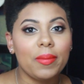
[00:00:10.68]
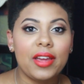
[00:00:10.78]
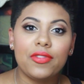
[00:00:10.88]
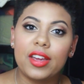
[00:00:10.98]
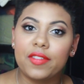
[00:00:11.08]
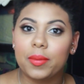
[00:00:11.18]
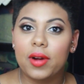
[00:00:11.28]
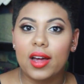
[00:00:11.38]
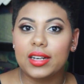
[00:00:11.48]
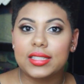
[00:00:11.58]
my favorite
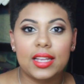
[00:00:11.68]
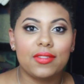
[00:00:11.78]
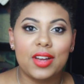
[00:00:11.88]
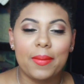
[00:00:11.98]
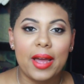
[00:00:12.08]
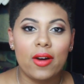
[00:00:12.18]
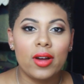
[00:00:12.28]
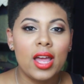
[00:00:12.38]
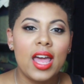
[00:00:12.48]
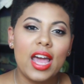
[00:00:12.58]
products that have come out.